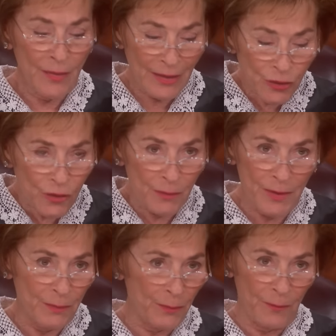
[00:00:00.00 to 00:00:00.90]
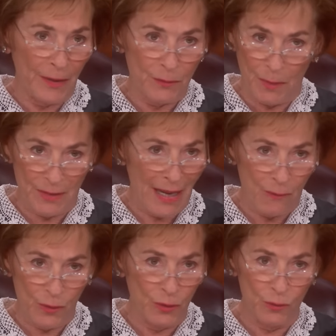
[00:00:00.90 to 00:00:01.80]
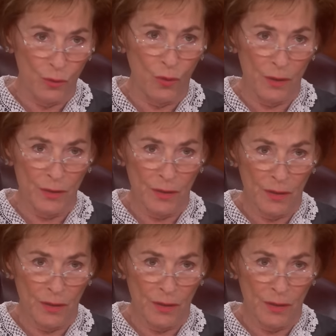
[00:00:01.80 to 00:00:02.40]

That's going to be fixed, but not with new doors.